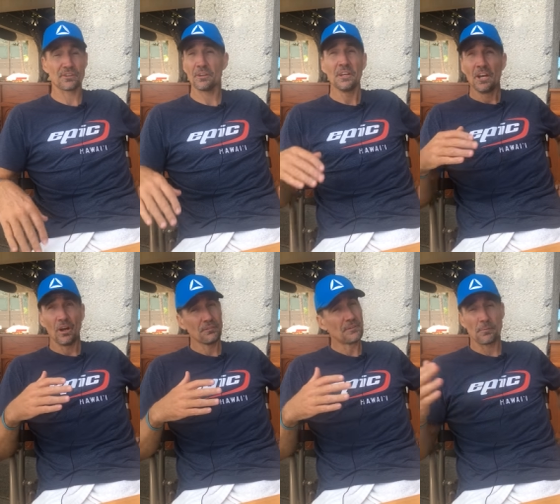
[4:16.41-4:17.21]
So
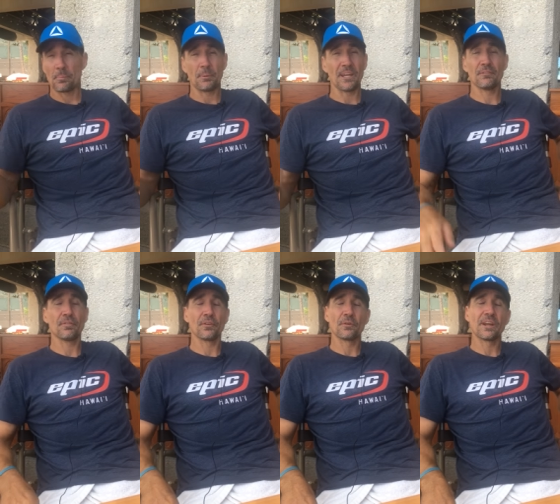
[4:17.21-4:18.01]
I've never prepared
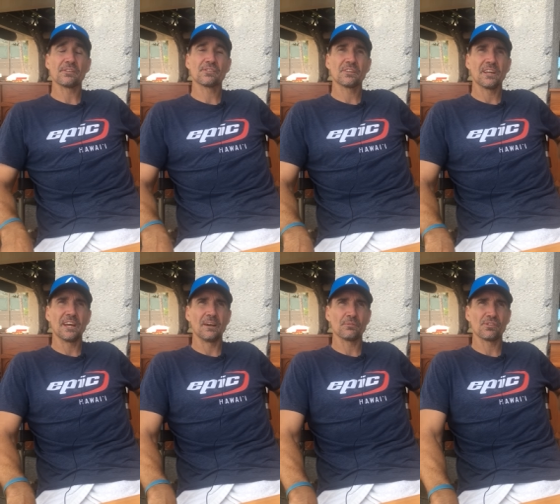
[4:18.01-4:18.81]
for the race
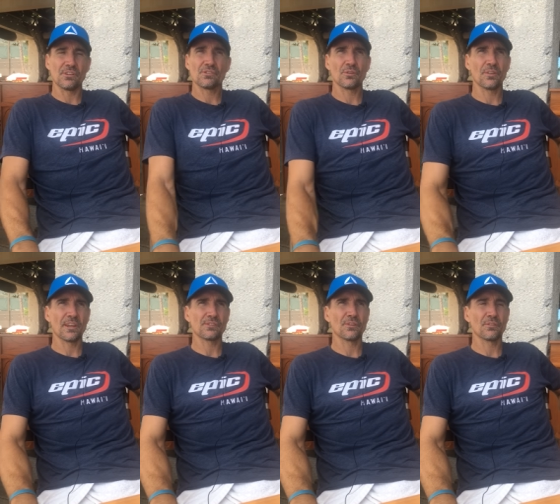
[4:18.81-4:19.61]
since
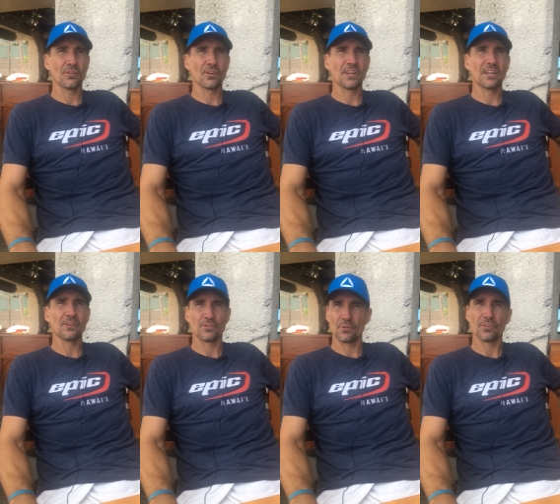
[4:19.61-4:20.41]
2013
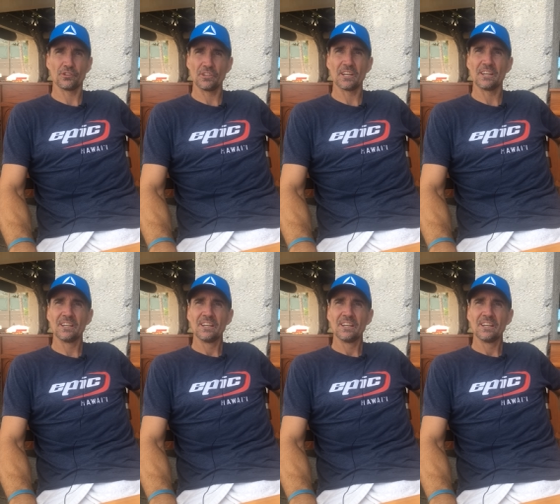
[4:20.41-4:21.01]
until this year.